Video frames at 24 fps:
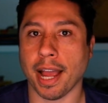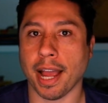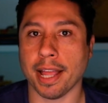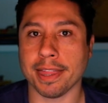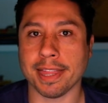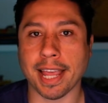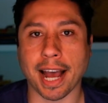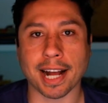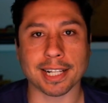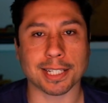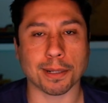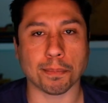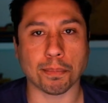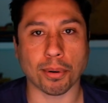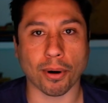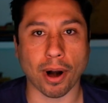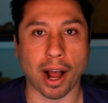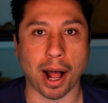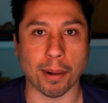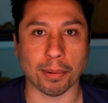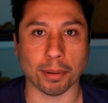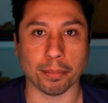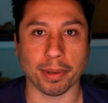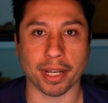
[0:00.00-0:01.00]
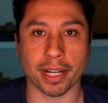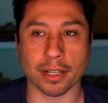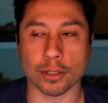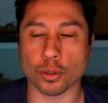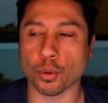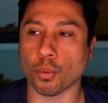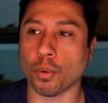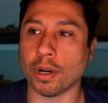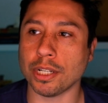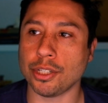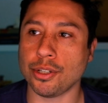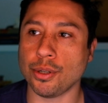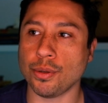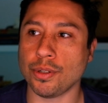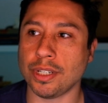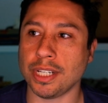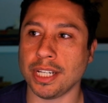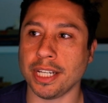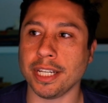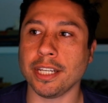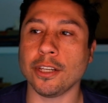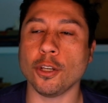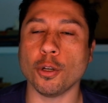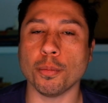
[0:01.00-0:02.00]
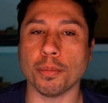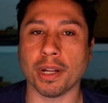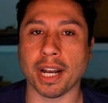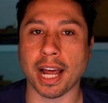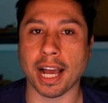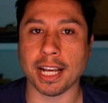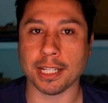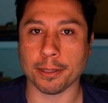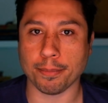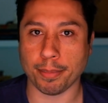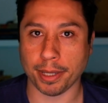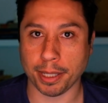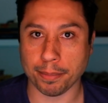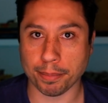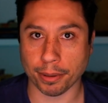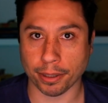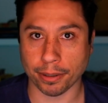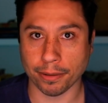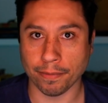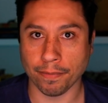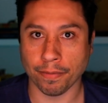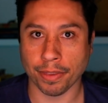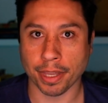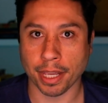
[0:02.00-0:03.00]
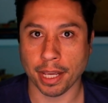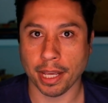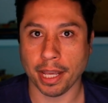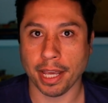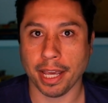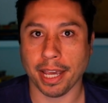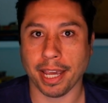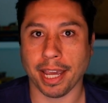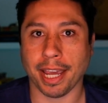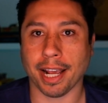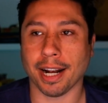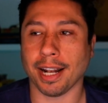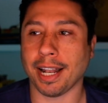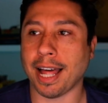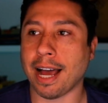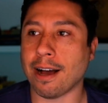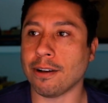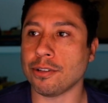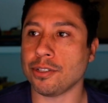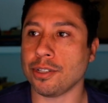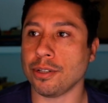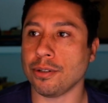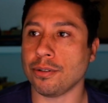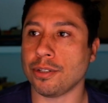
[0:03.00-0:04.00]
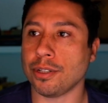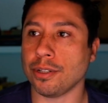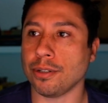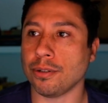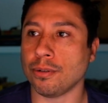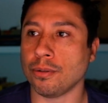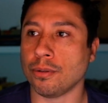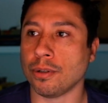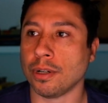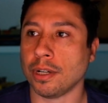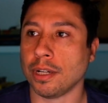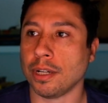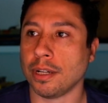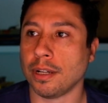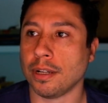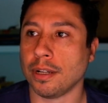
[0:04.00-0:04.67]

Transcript: And that's a problem because once you dehumanize people, it allows you to